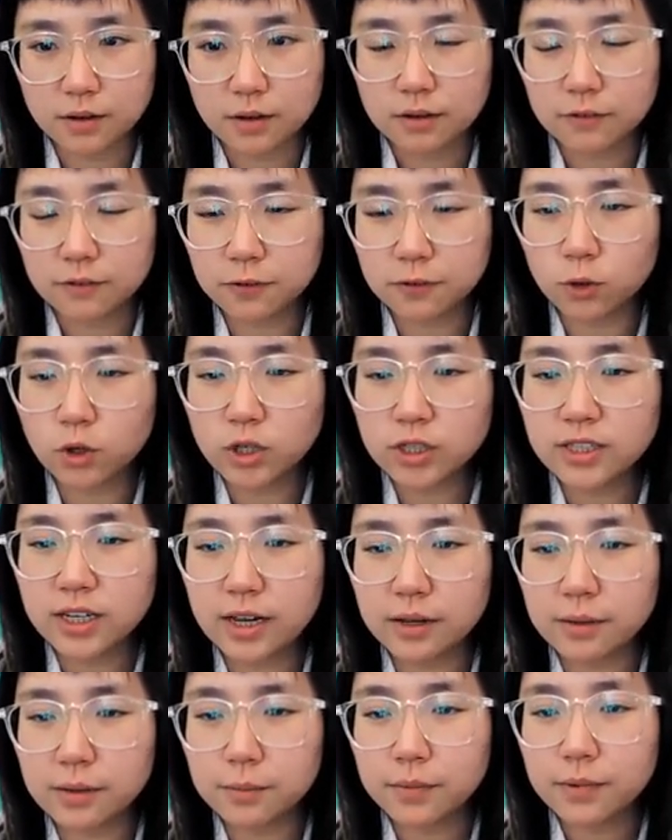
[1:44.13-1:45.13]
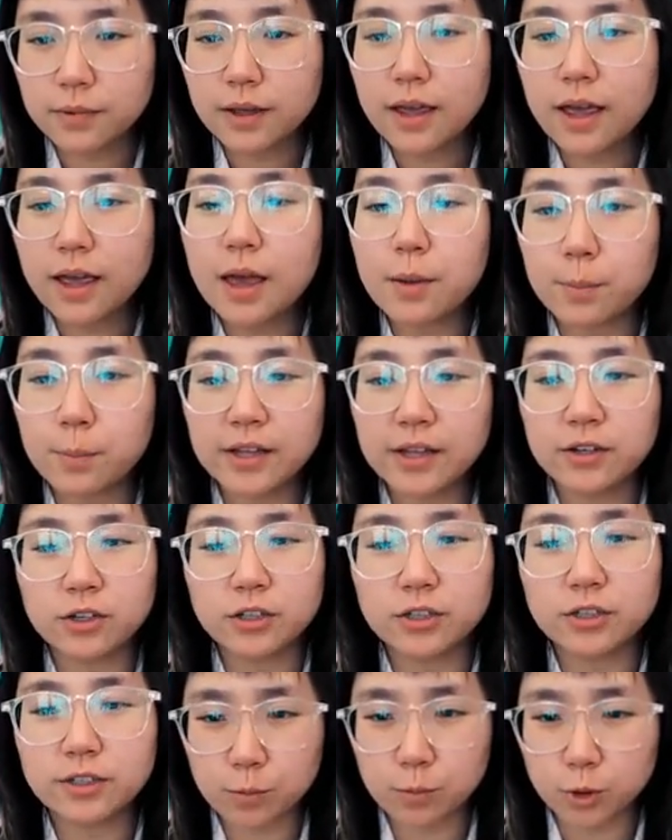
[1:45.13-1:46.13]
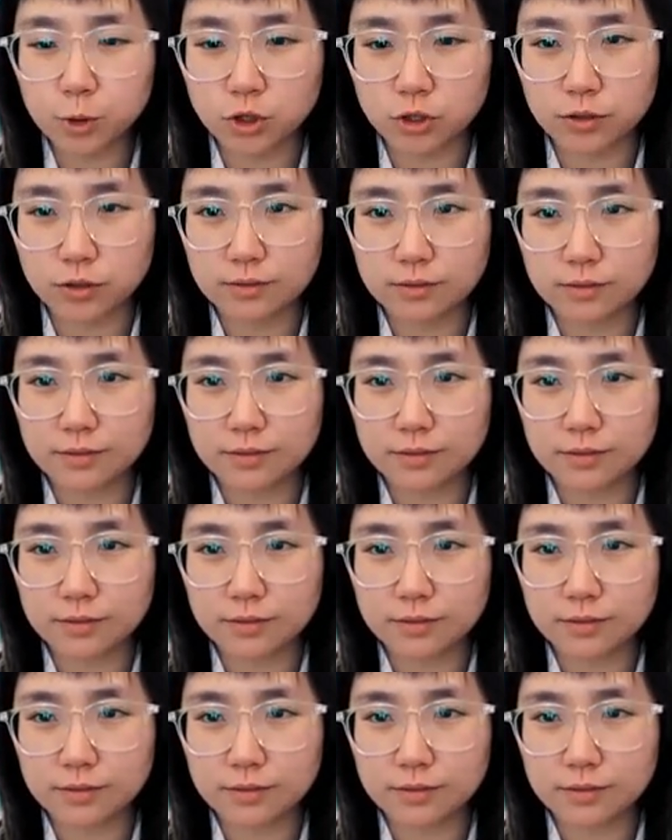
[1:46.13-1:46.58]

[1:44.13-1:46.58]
floor time and batter temperature.